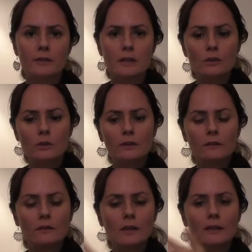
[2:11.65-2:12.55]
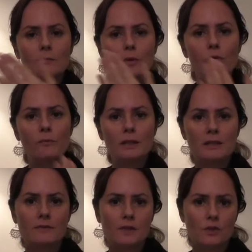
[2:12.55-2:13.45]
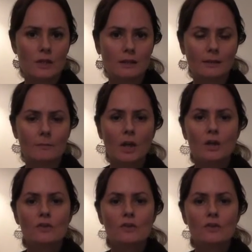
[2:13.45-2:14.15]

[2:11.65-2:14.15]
Then you can see the movement of the Cittam.